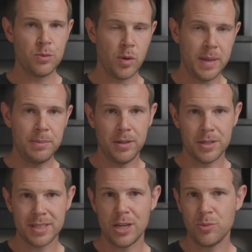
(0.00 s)
where people are
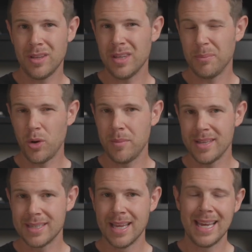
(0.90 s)
scheduling the
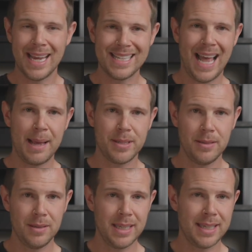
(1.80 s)
appointments is
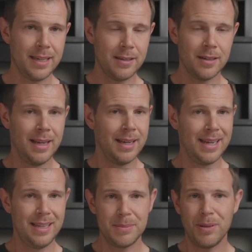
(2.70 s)
absolutely killer.
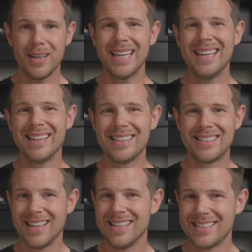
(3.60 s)
And this plugin
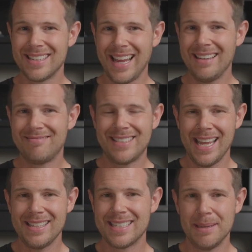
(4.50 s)
does a
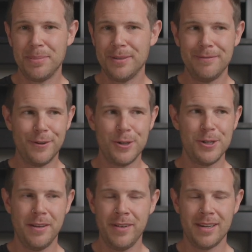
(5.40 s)
dead simple
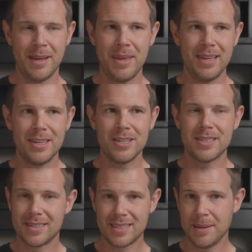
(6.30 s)
version of it. I mean, you
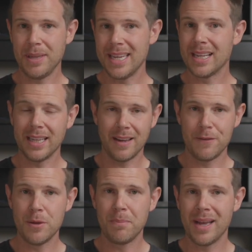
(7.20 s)
just simply click a
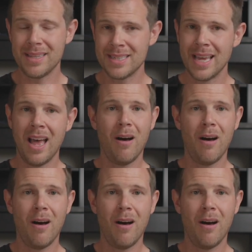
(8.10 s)
few buttons,